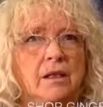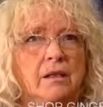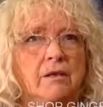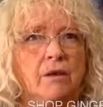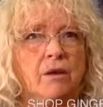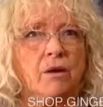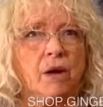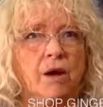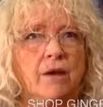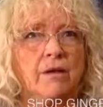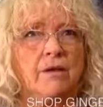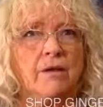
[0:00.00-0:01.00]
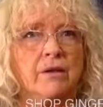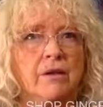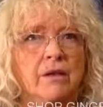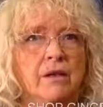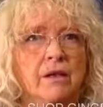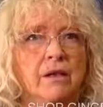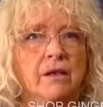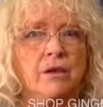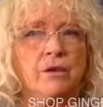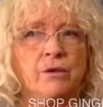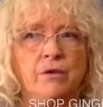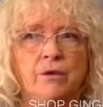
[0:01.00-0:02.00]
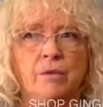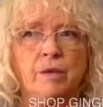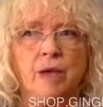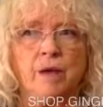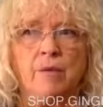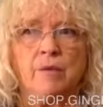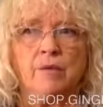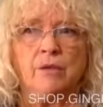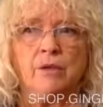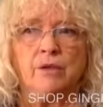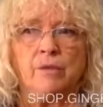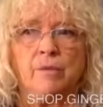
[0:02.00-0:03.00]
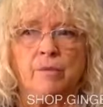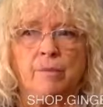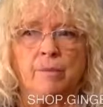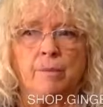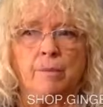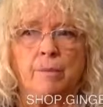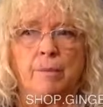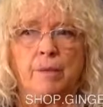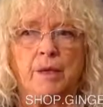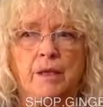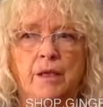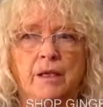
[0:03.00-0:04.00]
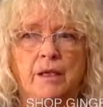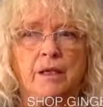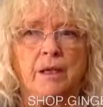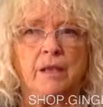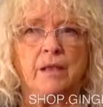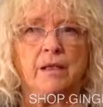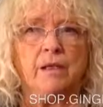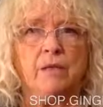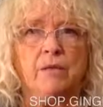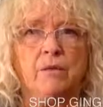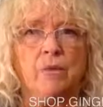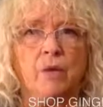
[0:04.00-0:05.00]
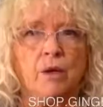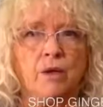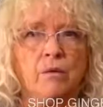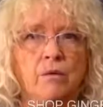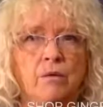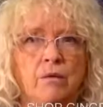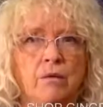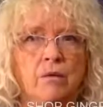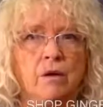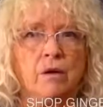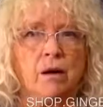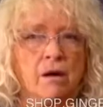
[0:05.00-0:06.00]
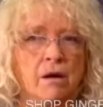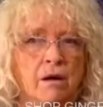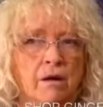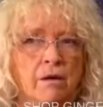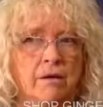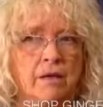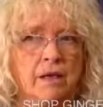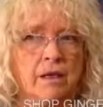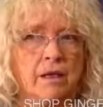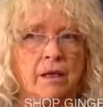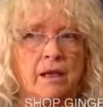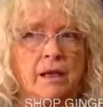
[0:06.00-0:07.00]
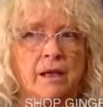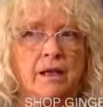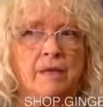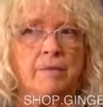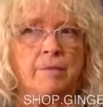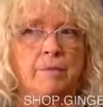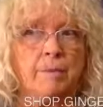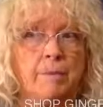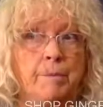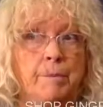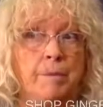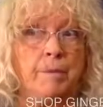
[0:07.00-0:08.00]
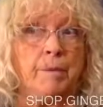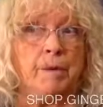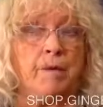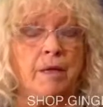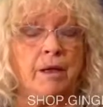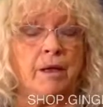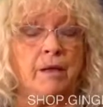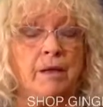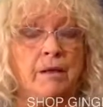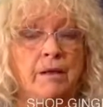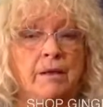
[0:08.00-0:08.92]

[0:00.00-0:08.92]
requires you to be able to be in in what you are daily and be ready